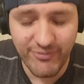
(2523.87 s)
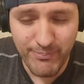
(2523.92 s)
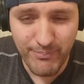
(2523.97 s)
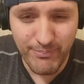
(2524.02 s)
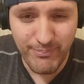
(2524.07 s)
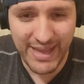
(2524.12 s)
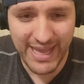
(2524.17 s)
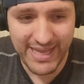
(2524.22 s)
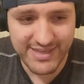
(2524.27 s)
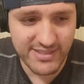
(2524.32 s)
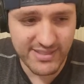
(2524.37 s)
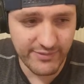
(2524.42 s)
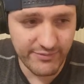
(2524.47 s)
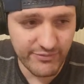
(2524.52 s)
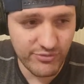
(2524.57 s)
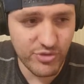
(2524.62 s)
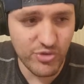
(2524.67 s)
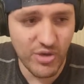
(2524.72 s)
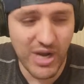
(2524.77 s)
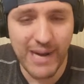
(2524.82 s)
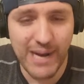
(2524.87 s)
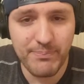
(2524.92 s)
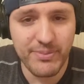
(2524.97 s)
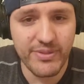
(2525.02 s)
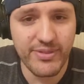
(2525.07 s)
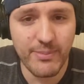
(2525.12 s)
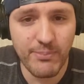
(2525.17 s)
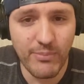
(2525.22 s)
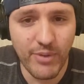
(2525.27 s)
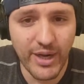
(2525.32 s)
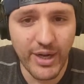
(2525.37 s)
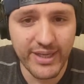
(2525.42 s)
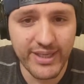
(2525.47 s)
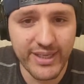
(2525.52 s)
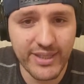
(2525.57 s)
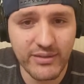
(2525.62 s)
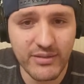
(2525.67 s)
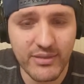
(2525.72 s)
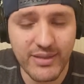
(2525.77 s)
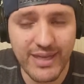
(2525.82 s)
massive drop in the
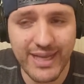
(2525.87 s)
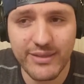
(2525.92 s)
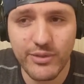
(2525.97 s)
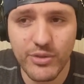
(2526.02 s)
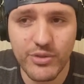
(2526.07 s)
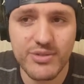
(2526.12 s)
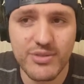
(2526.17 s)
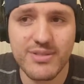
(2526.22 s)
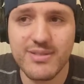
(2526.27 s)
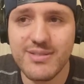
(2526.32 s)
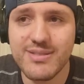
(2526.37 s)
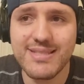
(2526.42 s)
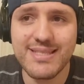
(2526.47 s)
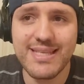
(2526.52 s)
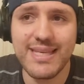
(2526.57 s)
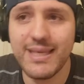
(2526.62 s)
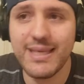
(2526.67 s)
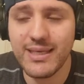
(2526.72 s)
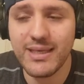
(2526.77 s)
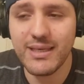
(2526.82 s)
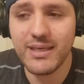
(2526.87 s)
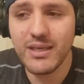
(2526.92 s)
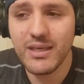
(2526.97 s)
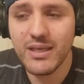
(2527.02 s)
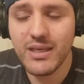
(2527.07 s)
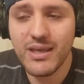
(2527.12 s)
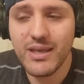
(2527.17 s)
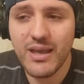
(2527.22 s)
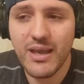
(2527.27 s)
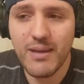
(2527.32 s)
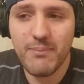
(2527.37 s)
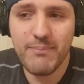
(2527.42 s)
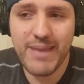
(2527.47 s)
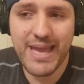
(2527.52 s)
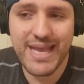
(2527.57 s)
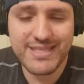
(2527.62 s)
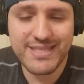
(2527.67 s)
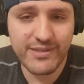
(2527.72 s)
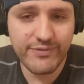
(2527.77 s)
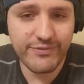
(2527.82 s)
market, I don't see a
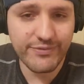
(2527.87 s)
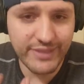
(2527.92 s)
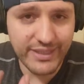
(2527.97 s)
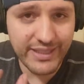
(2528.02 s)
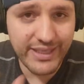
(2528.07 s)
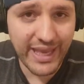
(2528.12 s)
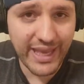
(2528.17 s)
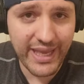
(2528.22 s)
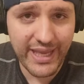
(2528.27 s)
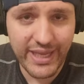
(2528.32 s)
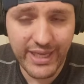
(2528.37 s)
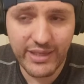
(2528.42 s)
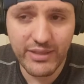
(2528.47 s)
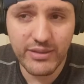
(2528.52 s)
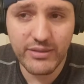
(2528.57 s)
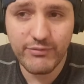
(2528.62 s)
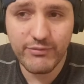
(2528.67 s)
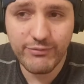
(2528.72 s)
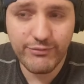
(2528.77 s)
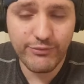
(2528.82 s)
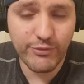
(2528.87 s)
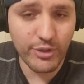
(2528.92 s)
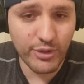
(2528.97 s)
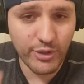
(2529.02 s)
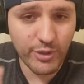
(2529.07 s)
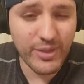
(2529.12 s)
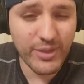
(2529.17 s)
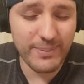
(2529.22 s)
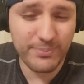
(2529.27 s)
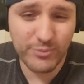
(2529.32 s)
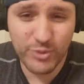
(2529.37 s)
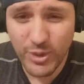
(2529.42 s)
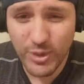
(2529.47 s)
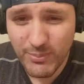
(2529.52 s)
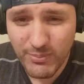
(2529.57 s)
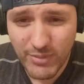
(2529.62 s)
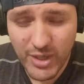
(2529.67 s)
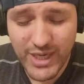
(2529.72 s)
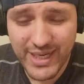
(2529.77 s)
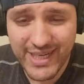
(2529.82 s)
massive gain for crypto
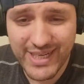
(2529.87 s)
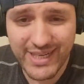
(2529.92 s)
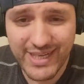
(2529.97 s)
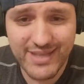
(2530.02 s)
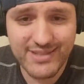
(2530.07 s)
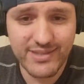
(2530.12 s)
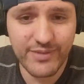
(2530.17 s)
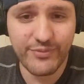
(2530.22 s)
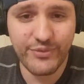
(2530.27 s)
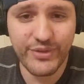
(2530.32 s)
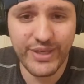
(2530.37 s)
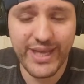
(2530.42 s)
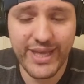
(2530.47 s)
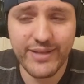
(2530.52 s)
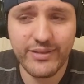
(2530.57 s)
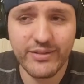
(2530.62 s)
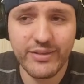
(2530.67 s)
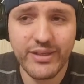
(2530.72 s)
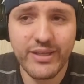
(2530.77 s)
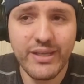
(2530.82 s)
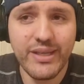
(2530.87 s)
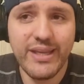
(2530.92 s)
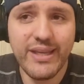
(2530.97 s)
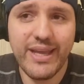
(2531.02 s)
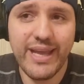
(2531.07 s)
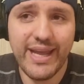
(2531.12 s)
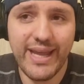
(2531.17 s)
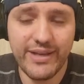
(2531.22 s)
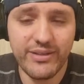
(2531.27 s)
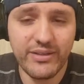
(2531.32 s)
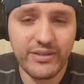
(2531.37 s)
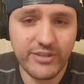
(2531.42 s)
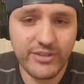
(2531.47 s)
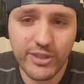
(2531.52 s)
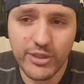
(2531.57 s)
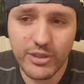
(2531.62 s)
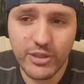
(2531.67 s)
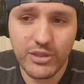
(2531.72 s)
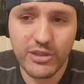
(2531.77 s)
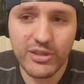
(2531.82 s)
market as of yet
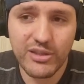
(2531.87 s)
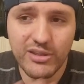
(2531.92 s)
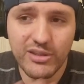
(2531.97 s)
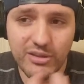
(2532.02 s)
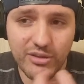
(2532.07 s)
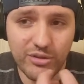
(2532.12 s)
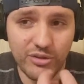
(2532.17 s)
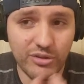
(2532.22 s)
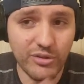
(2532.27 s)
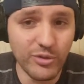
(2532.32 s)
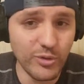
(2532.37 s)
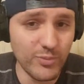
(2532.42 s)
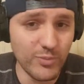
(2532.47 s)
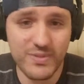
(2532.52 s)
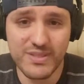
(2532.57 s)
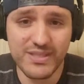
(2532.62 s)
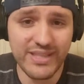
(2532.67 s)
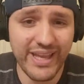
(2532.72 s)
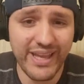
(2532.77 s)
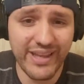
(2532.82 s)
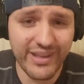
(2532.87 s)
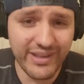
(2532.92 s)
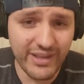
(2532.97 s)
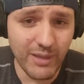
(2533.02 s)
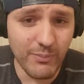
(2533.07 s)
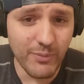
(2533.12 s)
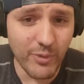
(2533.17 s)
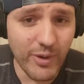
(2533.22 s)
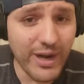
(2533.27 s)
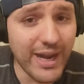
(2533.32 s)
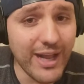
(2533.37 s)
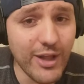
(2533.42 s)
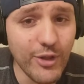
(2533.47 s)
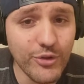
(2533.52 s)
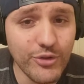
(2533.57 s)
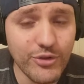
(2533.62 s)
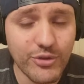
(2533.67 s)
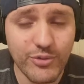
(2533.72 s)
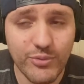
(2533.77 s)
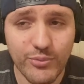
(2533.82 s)
until doomsday come
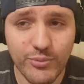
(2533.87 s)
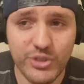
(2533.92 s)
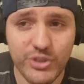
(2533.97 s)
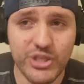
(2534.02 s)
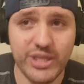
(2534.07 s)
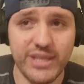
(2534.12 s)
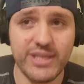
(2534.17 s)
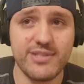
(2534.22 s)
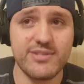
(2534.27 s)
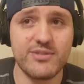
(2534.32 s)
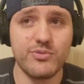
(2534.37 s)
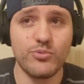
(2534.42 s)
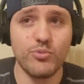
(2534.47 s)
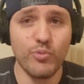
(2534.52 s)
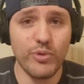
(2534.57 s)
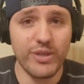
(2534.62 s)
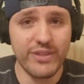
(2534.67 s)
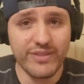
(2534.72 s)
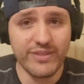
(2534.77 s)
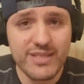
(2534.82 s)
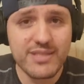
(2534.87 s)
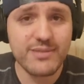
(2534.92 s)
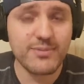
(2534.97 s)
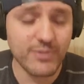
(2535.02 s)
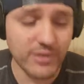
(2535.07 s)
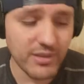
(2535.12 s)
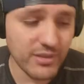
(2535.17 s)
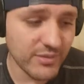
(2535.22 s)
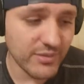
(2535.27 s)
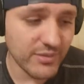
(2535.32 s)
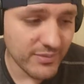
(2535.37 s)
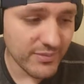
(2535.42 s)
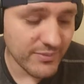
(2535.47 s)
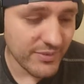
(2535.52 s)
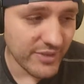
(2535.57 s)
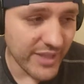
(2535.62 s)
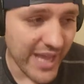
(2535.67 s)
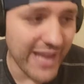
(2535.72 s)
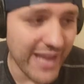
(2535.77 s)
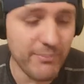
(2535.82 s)
around, which is when this
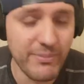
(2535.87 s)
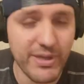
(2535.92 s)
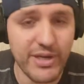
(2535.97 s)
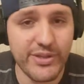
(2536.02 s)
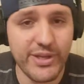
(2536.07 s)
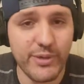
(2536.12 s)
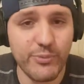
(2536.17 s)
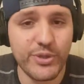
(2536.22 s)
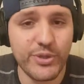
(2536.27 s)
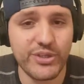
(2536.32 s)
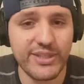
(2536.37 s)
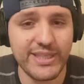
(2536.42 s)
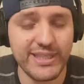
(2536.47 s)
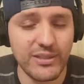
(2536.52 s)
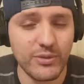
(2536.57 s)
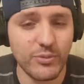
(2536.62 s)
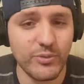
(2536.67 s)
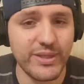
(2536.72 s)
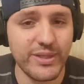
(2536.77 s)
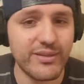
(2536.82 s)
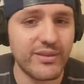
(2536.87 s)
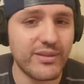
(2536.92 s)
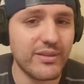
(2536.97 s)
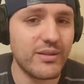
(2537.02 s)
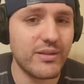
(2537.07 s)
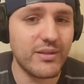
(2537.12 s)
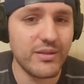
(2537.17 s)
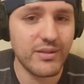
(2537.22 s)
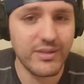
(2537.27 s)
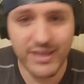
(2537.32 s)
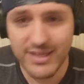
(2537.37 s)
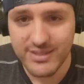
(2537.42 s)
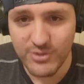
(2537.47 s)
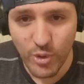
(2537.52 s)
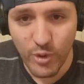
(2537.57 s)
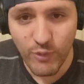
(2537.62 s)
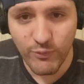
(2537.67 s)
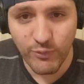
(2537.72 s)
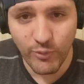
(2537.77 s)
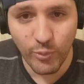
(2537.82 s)
nightmare that we're dealing with is
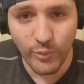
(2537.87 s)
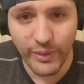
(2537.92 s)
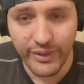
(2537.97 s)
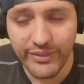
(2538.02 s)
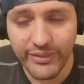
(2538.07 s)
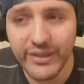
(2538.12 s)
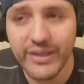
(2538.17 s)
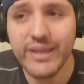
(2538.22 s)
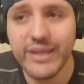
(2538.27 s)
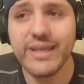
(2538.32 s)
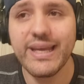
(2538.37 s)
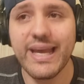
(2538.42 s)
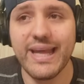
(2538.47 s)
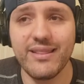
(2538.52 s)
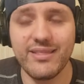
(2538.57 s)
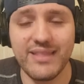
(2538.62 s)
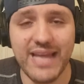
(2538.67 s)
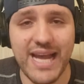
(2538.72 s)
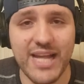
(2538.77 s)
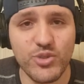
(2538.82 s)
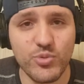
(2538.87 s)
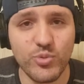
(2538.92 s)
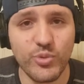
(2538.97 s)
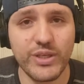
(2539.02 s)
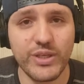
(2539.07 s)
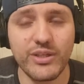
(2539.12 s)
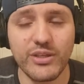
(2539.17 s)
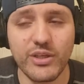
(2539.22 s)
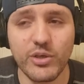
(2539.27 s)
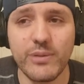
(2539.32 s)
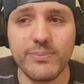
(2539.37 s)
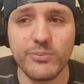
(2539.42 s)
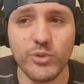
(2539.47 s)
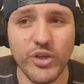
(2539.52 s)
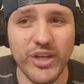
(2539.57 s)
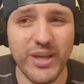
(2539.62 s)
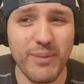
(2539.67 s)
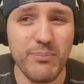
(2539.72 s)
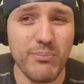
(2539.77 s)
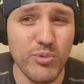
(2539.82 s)
over with. And that's when crypto
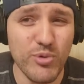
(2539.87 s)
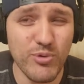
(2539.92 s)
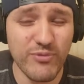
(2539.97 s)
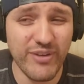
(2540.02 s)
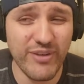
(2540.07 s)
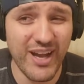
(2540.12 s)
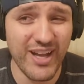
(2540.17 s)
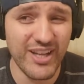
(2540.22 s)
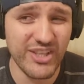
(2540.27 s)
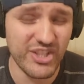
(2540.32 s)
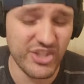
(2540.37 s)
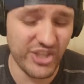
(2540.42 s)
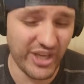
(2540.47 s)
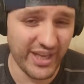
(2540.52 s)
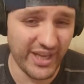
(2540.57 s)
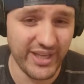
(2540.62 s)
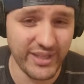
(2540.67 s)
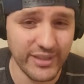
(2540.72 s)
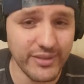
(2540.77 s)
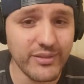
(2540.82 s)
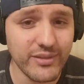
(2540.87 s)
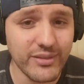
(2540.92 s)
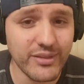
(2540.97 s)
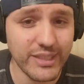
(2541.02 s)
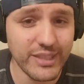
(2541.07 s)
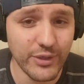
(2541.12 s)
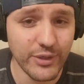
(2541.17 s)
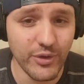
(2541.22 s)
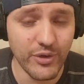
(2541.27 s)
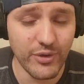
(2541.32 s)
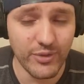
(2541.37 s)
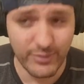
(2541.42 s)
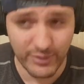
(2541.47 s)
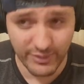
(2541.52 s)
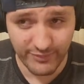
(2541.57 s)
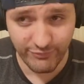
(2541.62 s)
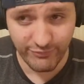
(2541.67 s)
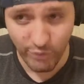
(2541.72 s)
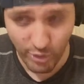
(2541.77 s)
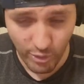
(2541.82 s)
can move unchained, you know,
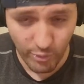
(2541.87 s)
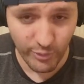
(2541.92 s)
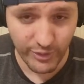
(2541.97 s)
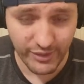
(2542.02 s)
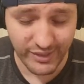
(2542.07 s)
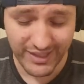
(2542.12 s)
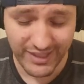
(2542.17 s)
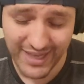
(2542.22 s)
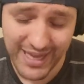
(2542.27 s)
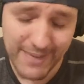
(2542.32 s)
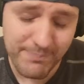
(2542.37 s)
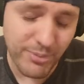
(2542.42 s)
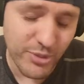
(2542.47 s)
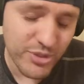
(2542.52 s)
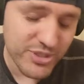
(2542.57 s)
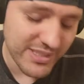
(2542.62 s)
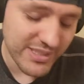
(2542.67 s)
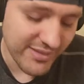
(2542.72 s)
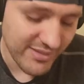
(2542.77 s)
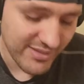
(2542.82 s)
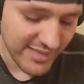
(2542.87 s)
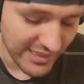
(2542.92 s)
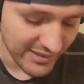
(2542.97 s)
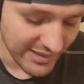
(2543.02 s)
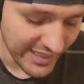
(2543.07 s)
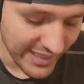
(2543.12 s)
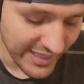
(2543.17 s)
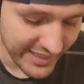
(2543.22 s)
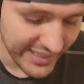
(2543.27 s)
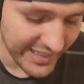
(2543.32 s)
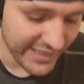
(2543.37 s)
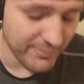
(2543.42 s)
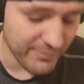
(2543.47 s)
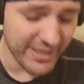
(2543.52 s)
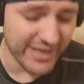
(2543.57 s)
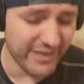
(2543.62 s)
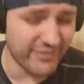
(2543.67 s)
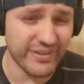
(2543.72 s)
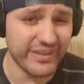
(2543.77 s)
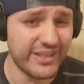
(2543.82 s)
forward. I personally think that. Again, I'm
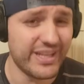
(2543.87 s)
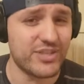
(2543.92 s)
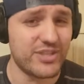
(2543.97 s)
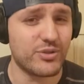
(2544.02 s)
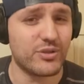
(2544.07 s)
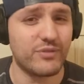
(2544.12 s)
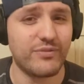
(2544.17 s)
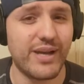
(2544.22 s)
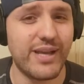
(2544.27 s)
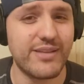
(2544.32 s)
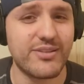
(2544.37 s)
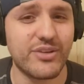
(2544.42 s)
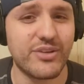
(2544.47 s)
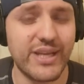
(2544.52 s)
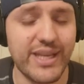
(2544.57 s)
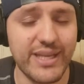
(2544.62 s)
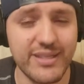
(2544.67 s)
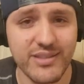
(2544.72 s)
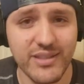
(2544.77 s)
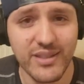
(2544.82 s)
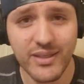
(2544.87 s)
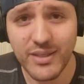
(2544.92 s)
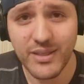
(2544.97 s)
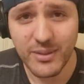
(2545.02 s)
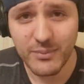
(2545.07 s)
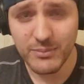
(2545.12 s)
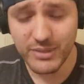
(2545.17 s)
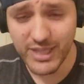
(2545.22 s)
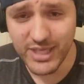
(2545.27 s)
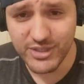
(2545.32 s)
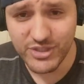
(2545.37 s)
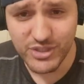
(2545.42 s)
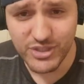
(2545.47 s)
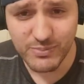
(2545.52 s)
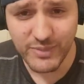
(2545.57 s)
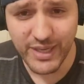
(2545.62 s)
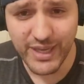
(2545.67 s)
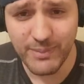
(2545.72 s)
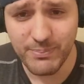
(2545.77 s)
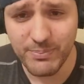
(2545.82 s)
not a financial advisor, guys, but that's just
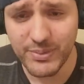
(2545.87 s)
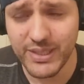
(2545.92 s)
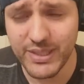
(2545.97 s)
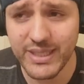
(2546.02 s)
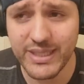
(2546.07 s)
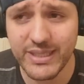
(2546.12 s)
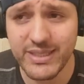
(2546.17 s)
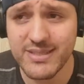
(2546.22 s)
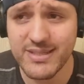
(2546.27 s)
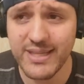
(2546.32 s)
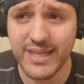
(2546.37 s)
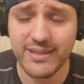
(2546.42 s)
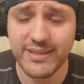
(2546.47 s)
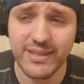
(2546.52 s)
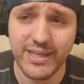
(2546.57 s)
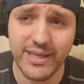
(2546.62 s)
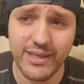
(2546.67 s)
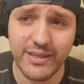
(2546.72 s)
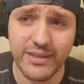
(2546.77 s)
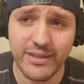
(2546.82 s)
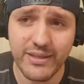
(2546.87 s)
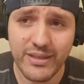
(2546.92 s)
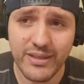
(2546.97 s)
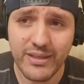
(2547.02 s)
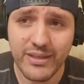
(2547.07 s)
my opinion, is that they,